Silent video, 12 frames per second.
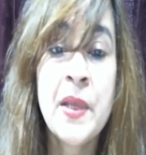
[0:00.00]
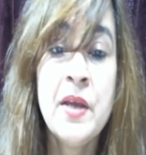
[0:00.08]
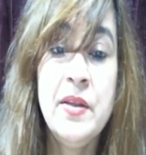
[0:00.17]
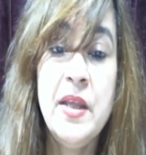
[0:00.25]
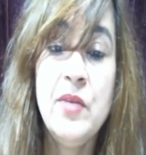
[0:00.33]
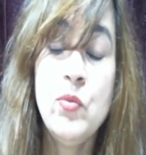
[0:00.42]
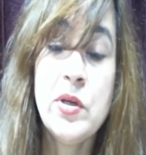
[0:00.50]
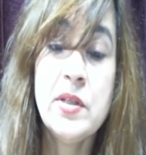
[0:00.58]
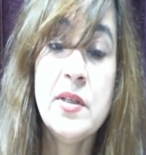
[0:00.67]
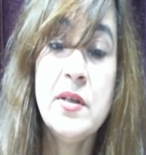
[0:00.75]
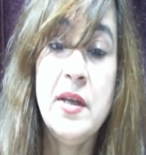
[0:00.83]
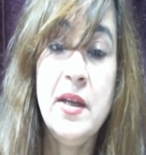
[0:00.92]
Then what are
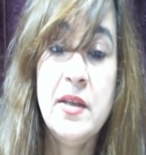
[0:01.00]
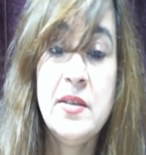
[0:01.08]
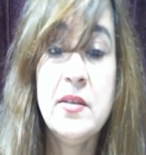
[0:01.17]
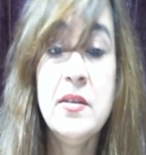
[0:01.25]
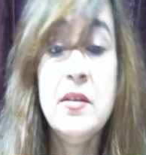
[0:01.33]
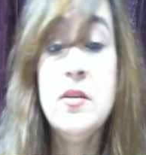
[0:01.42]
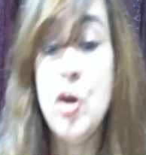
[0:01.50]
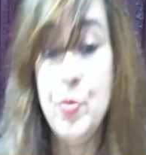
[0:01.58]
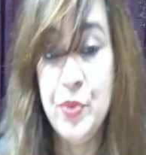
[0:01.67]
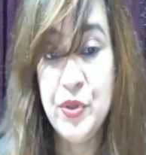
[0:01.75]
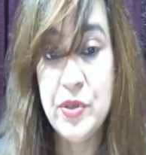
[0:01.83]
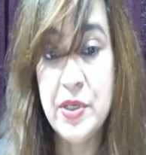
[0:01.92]
the external
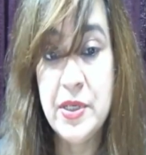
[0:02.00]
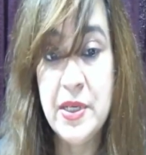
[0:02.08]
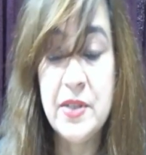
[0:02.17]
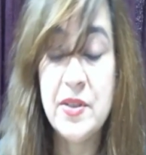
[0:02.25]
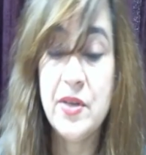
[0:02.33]
opportunities,